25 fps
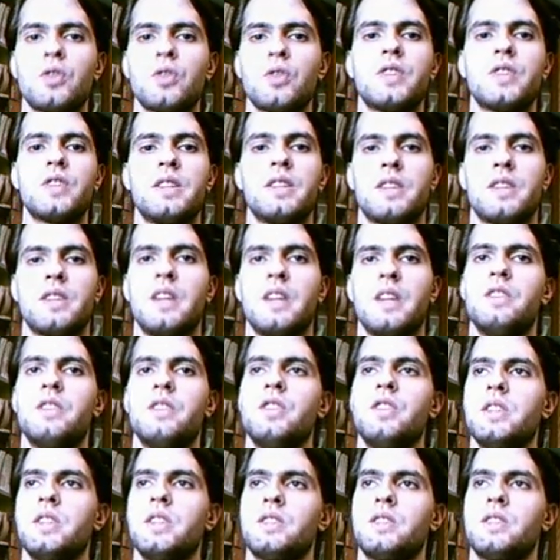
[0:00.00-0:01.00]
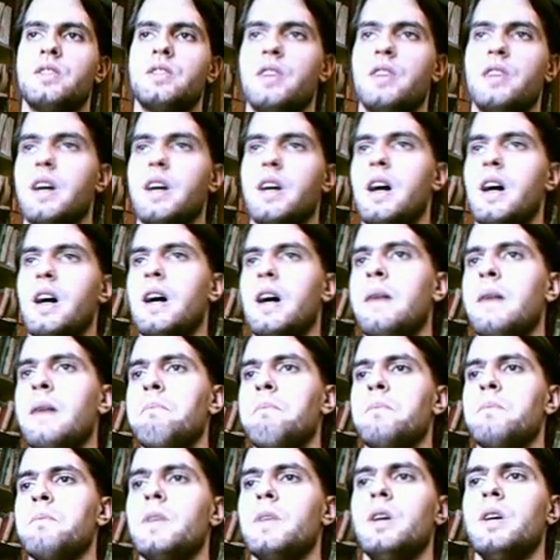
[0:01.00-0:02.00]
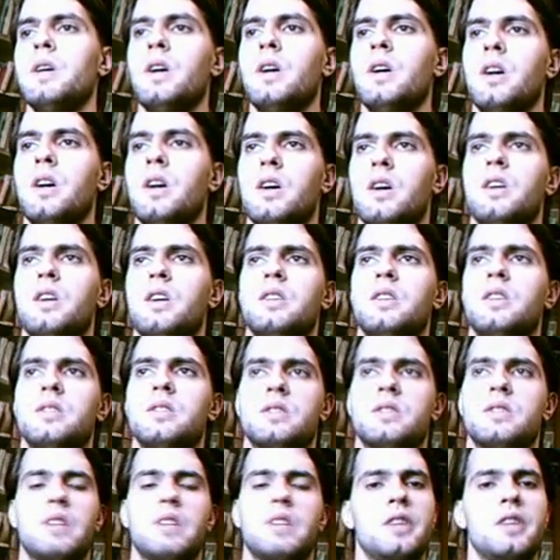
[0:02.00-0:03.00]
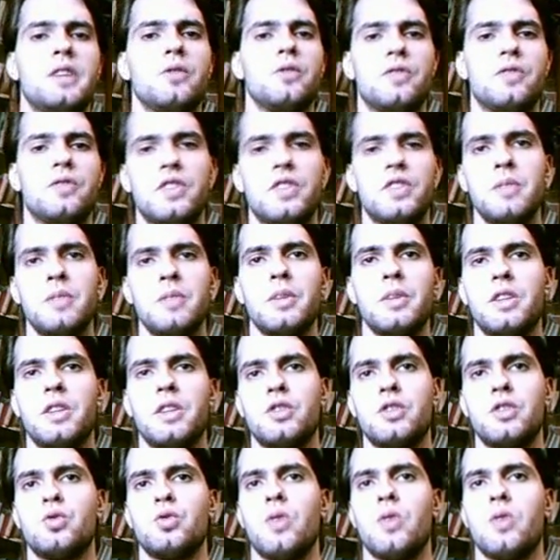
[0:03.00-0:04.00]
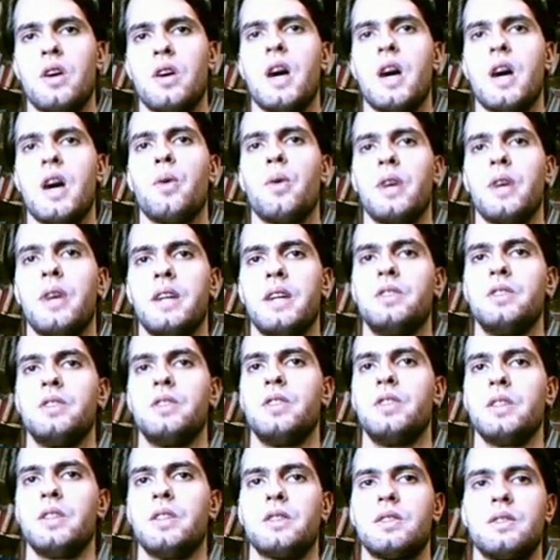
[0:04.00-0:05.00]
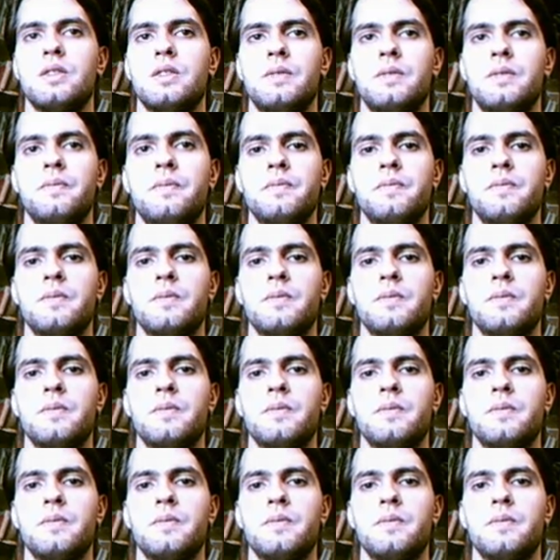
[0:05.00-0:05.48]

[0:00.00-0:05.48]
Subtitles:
thoughts and ideas, they are kind of similar to our ideas.